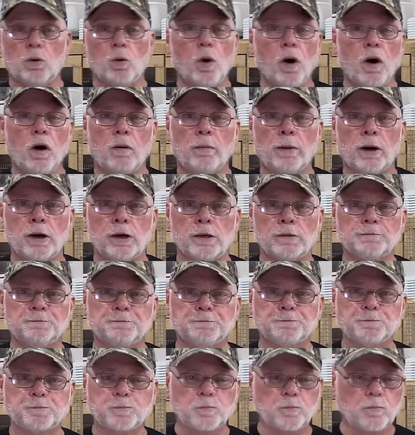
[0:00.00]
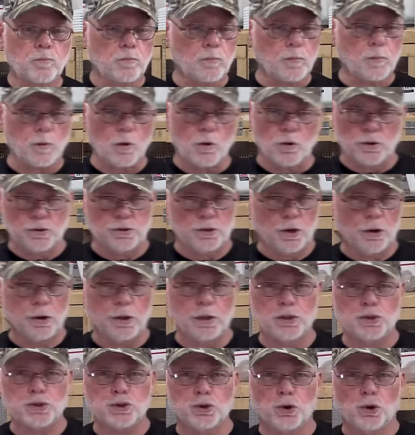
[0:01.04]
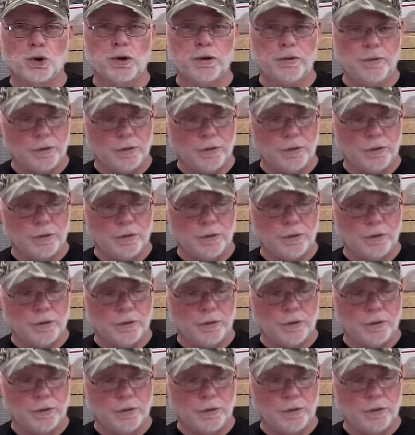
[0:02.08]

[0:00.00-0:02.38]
Walmart or a Target store.